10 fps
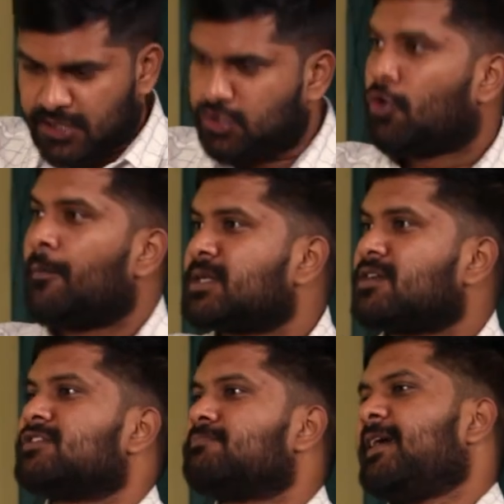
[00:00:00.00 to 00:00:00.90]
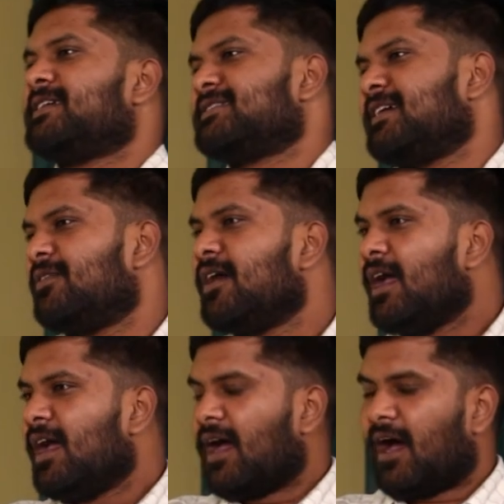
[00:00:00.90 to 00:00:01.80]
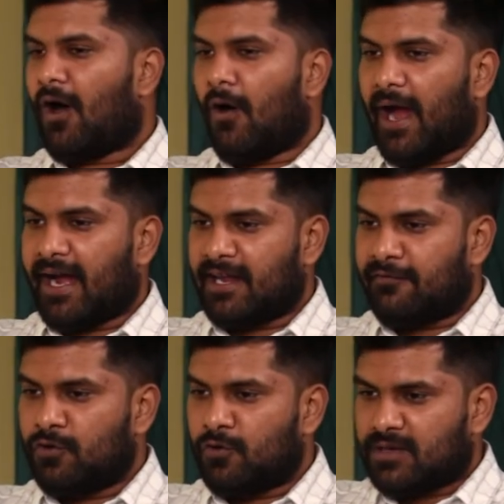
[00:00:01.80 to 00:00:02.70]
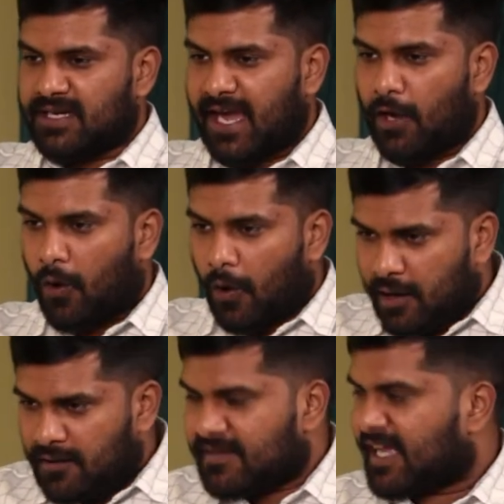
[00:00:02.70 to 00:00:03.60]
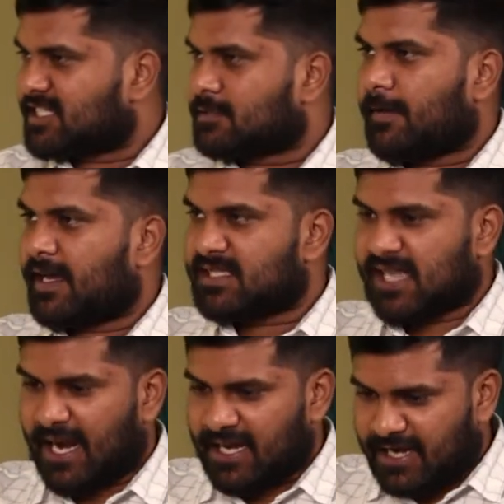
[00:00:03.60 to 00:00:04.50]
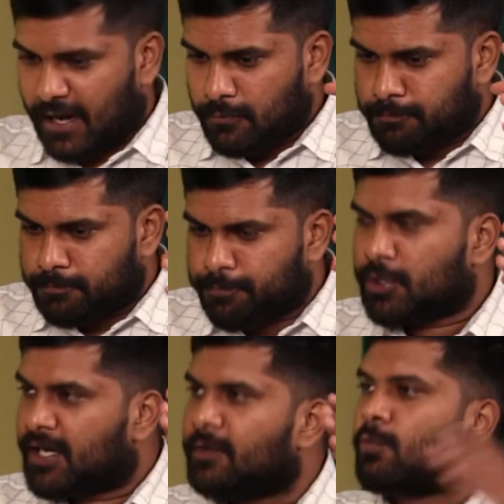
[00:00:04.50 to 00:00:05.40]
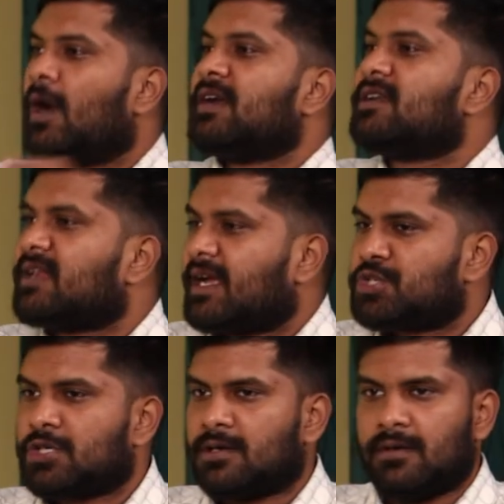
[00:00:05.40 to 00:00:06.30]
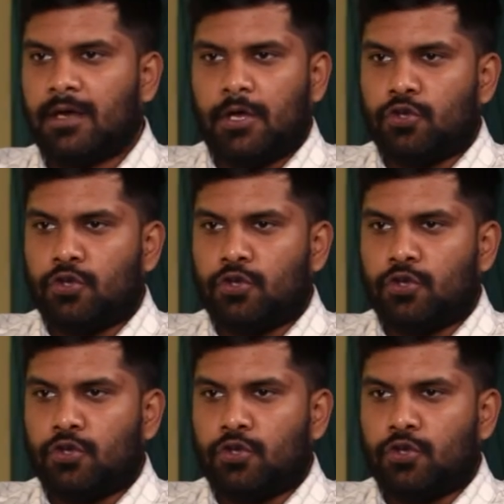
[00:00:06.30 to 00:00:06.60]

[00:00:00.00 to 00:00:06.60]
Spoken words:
there's so much of space now. And if you take all of that space and now put it in one direction,